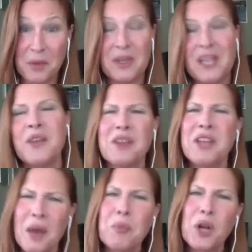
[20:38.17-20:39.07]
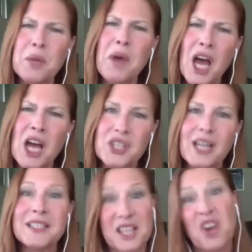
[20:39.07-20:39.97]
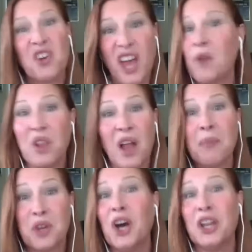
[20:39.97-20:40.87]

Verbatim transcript: And he went, yeah, pretty much. And I said, okay, well, I'm good.